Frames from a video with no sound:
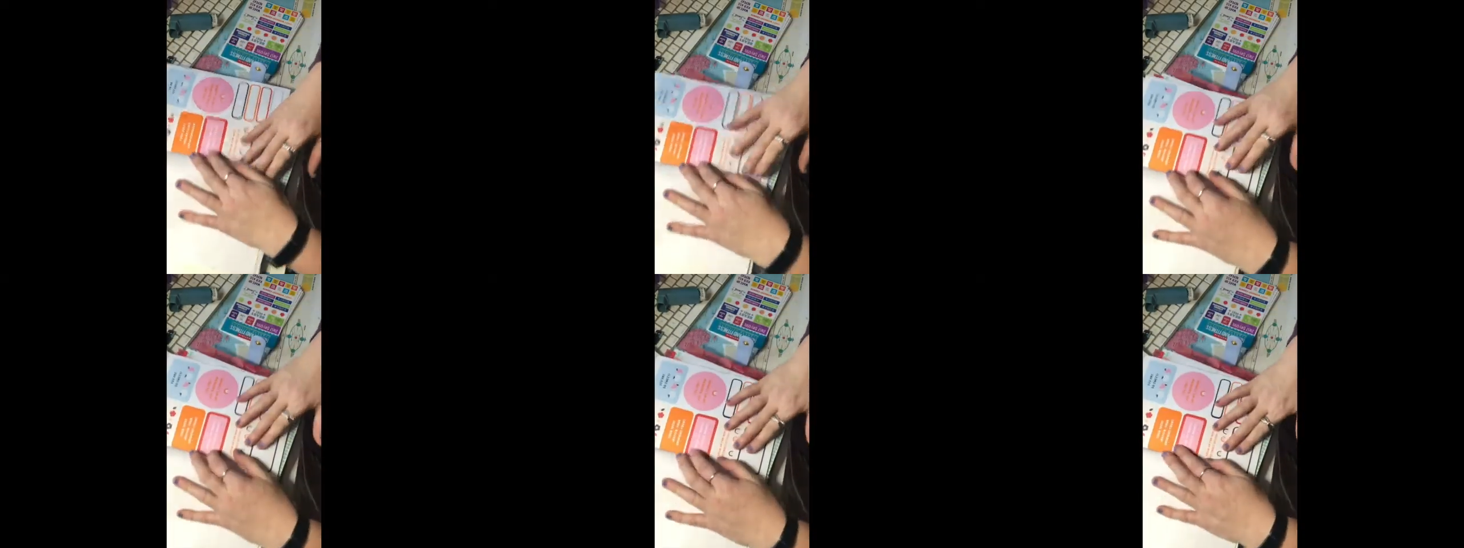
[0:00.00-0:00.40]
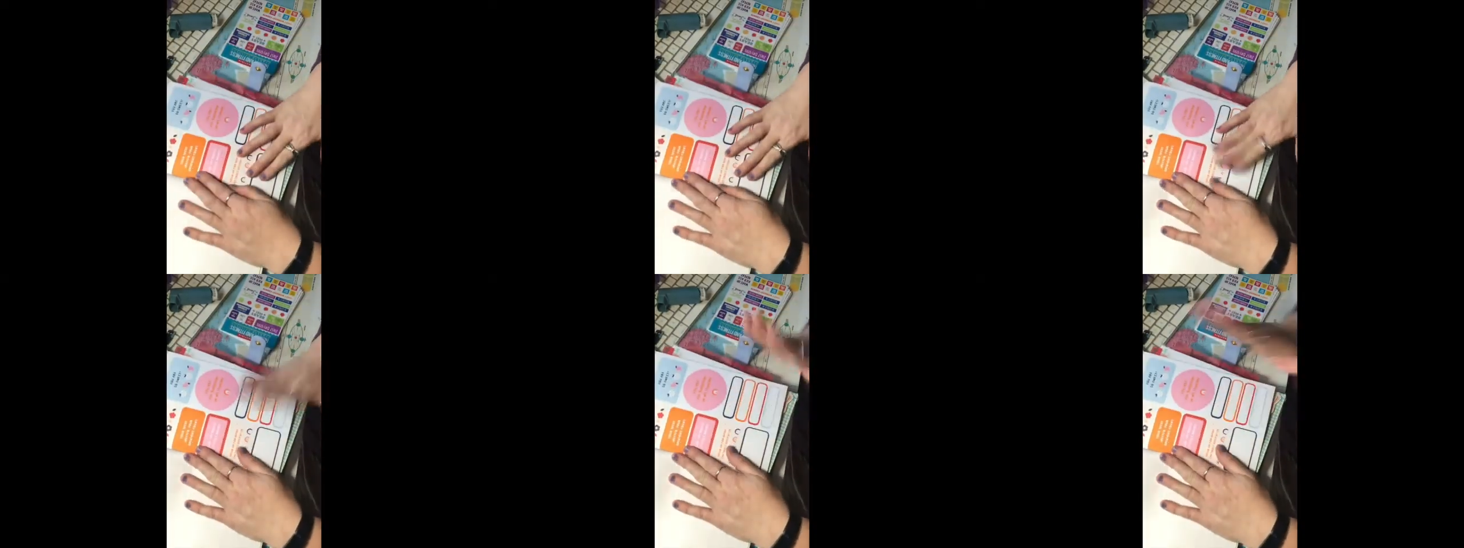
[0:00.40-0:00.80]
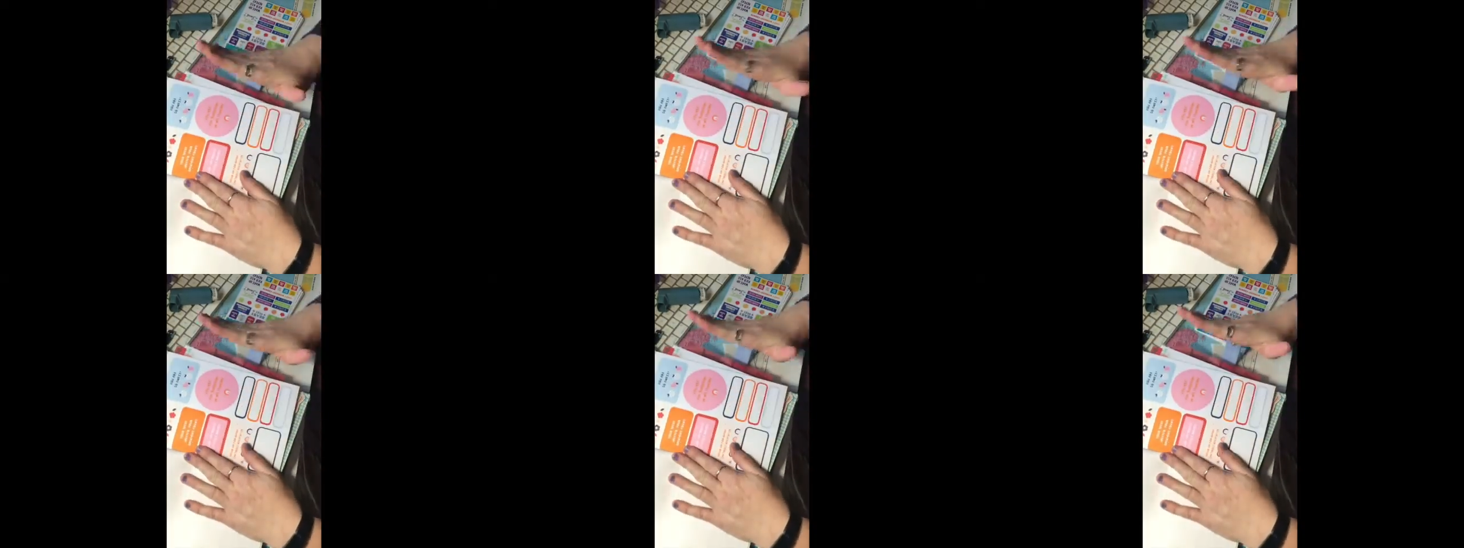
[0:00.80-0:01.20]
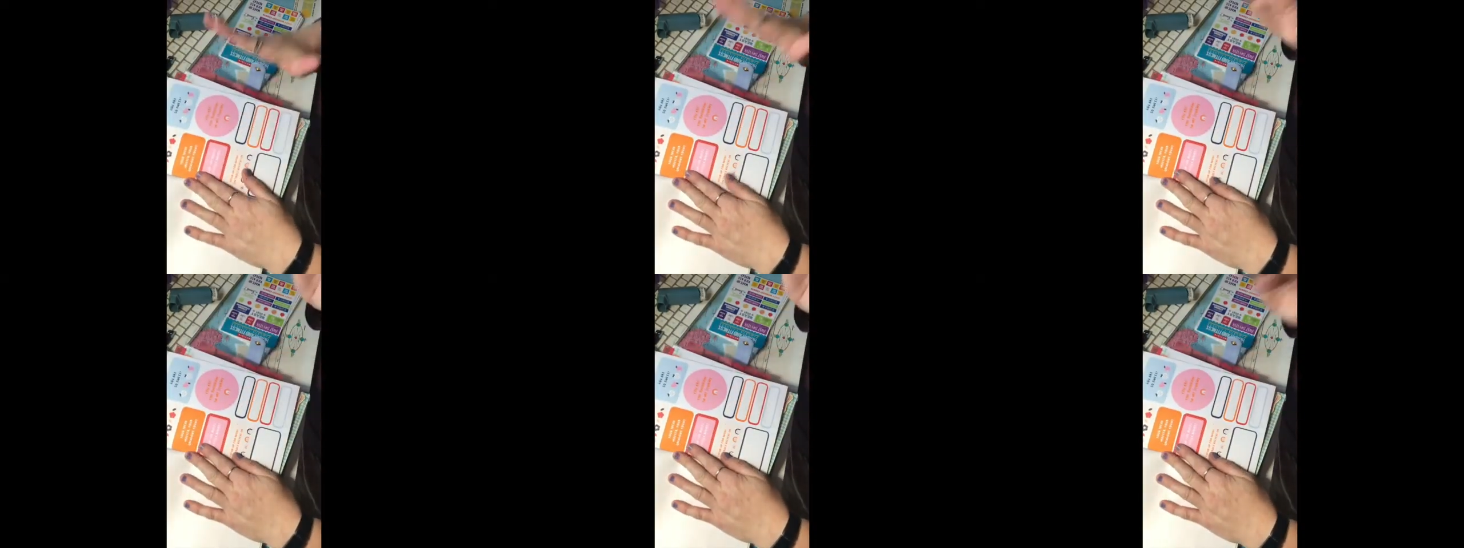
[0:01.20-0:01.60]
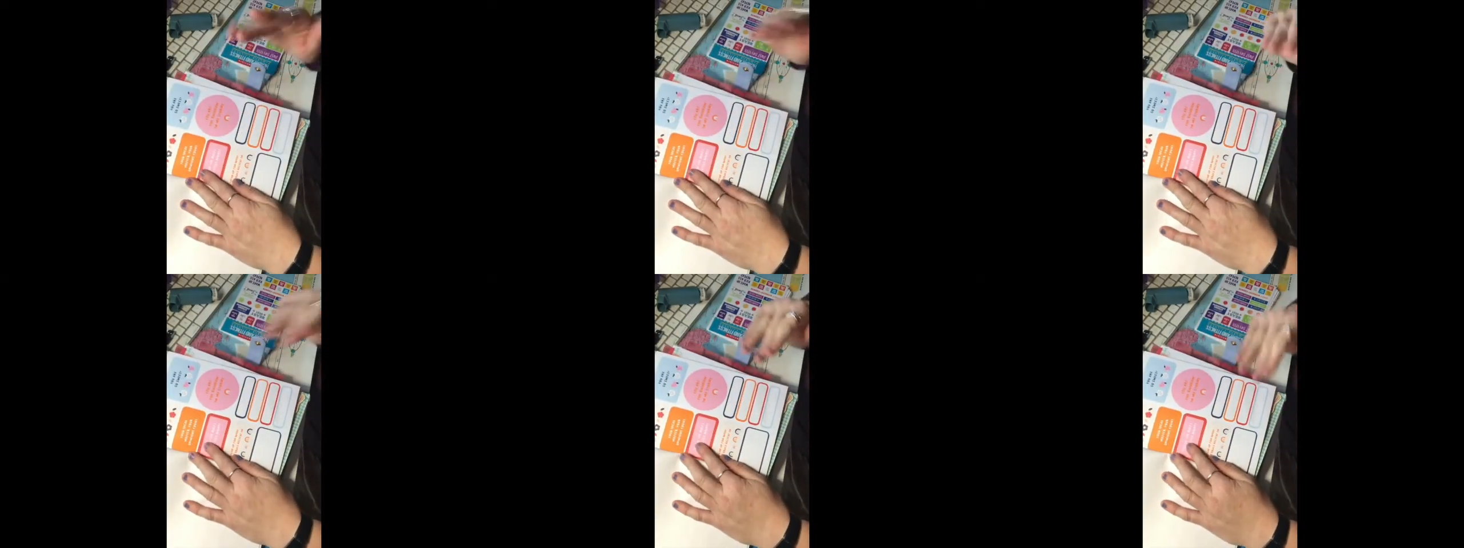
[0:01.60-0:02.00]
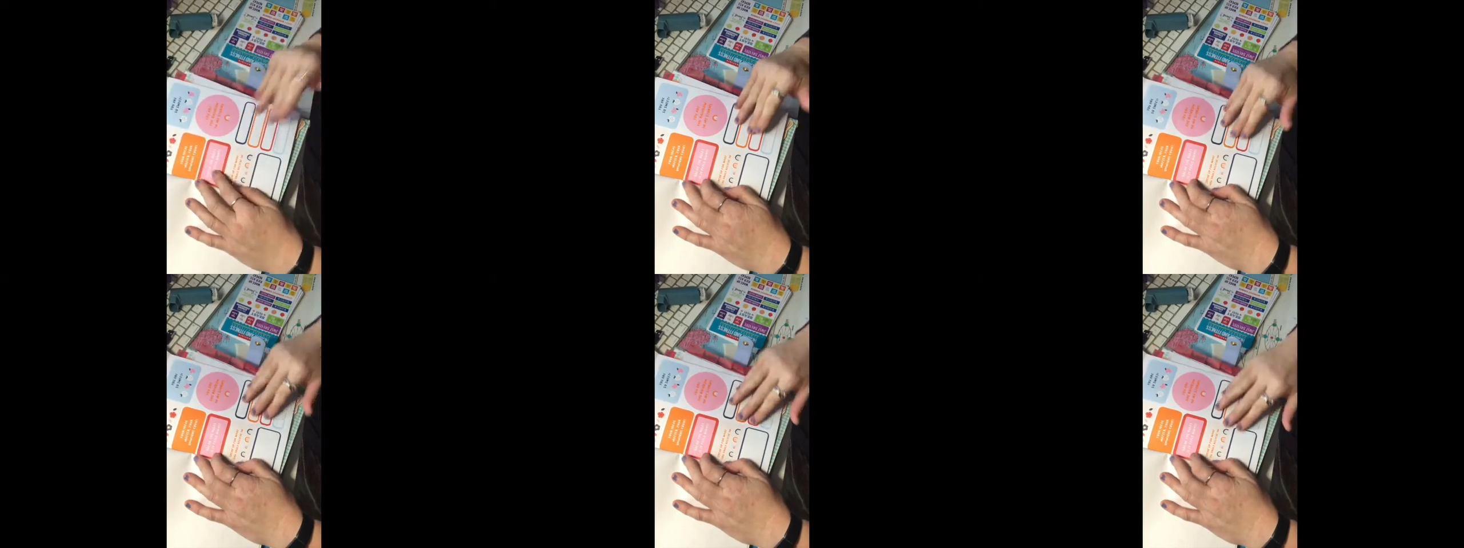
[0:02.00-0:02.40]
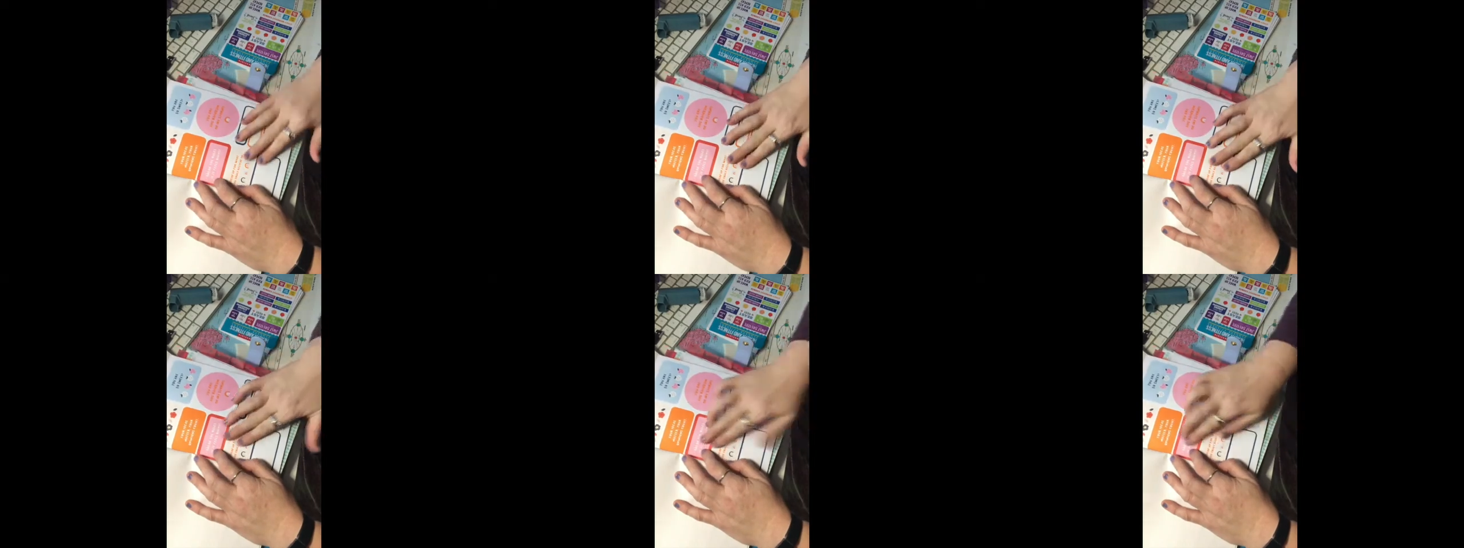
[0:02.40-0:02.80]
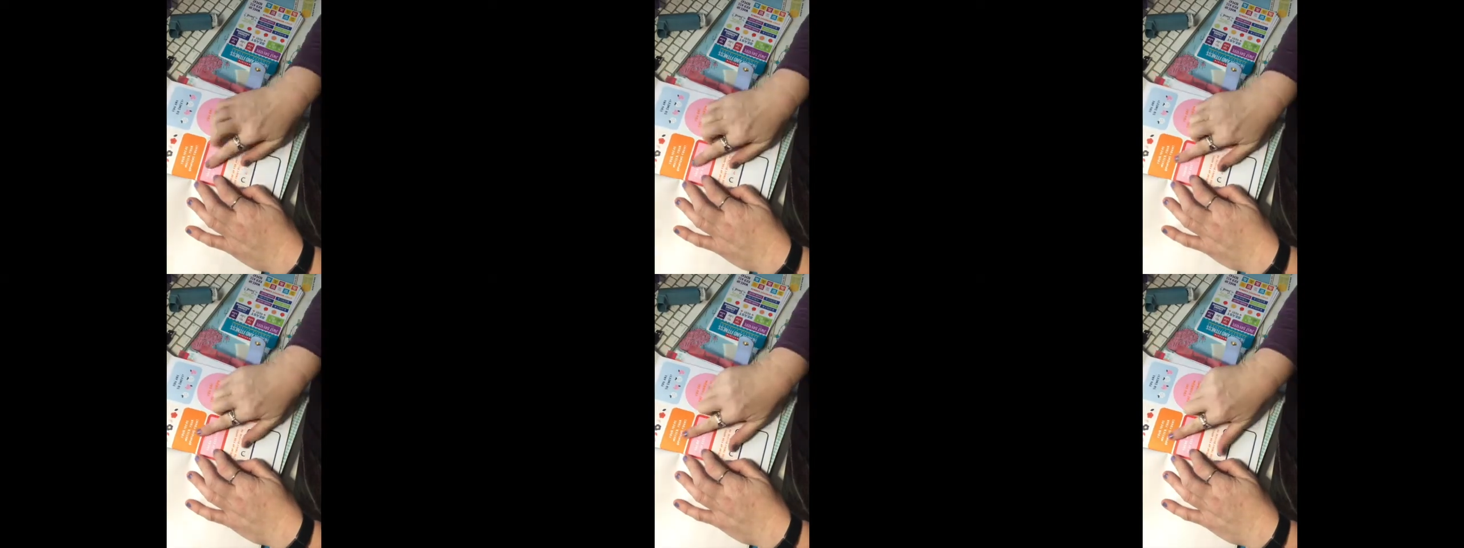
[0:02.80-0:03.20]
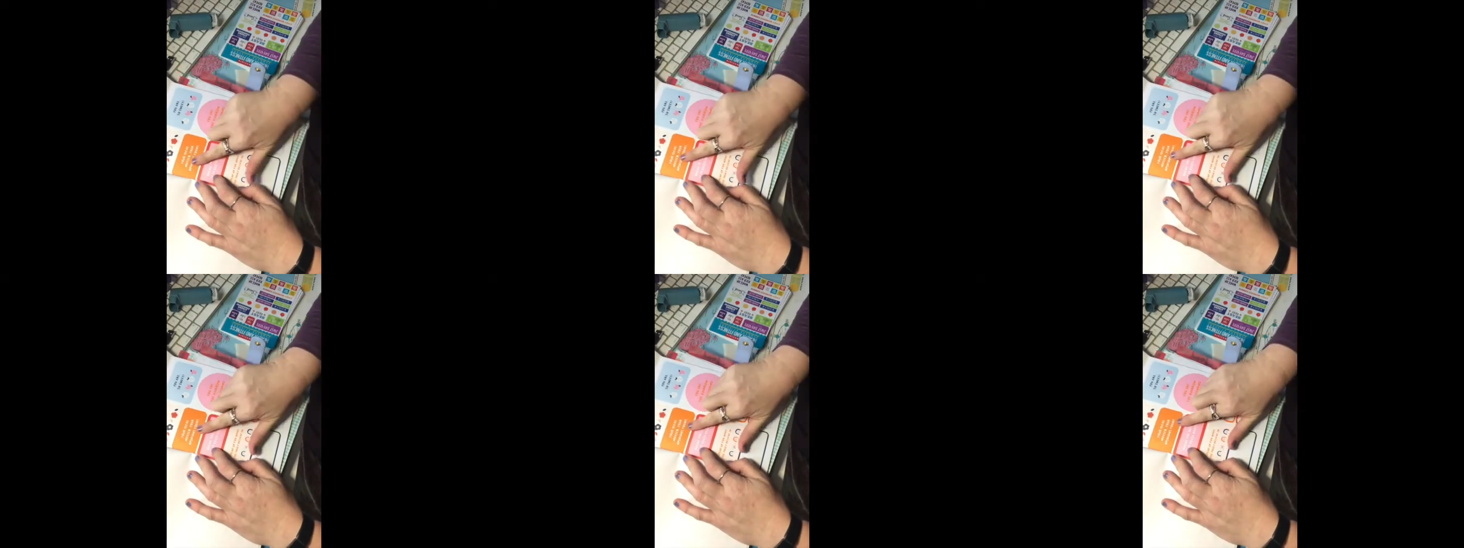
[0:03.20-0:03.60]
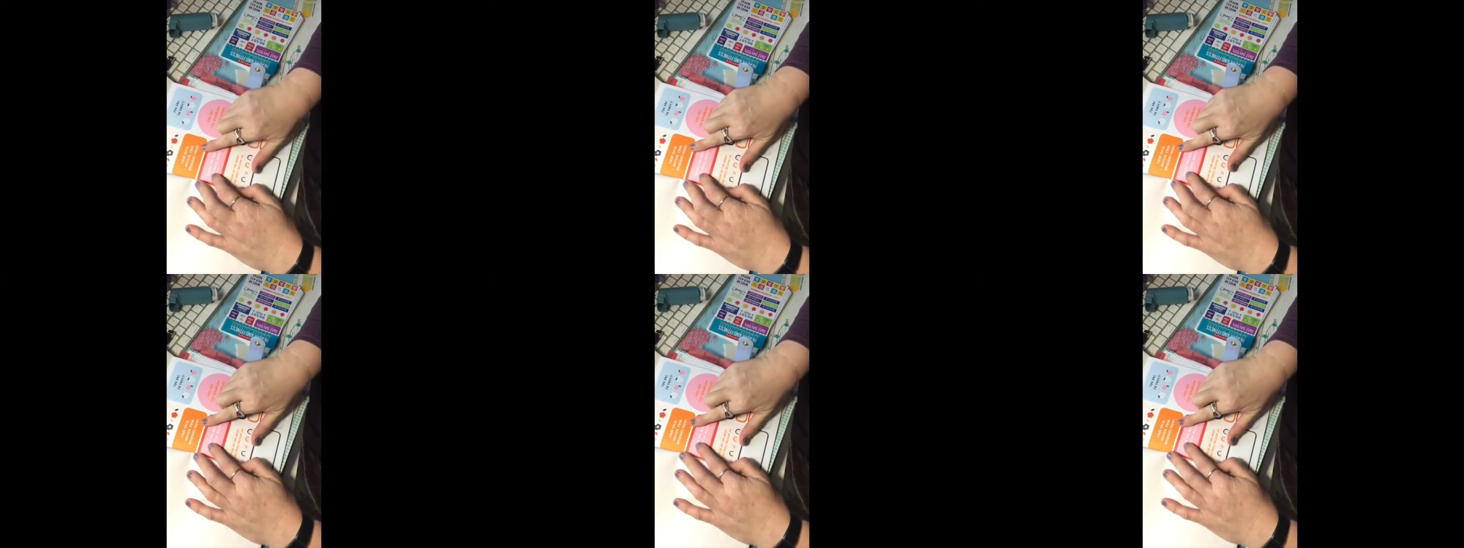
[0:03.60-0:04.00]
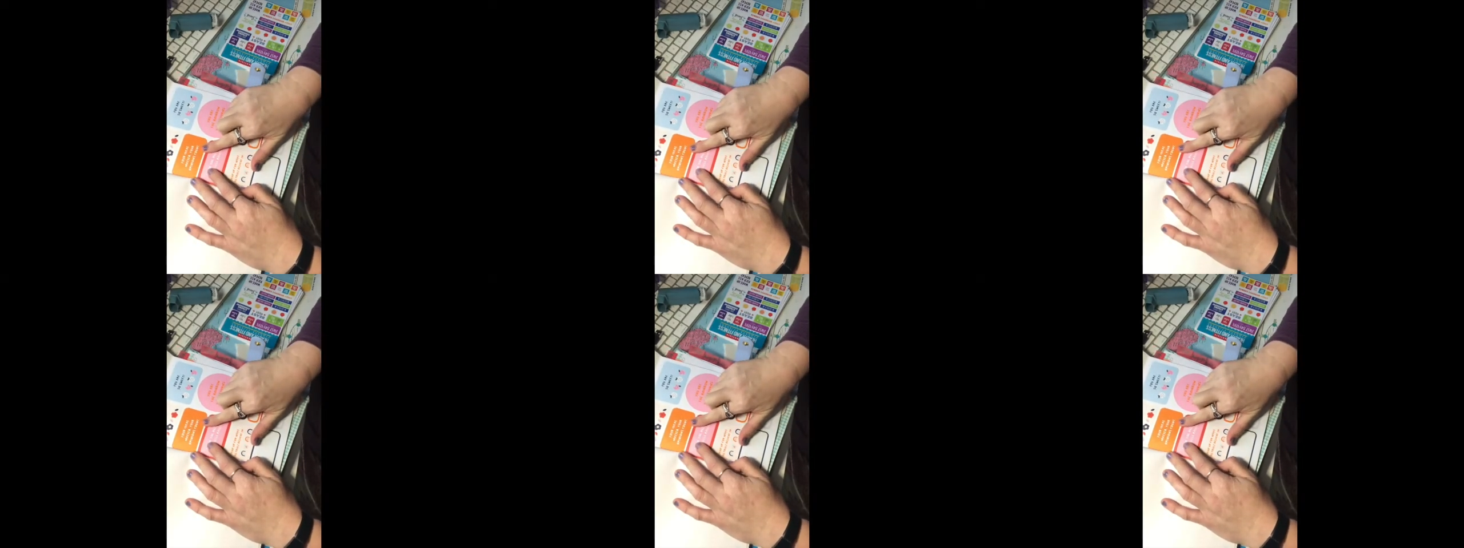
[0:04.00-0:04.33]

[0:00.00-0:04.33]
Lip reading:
No face is visible, so there are no lips to read.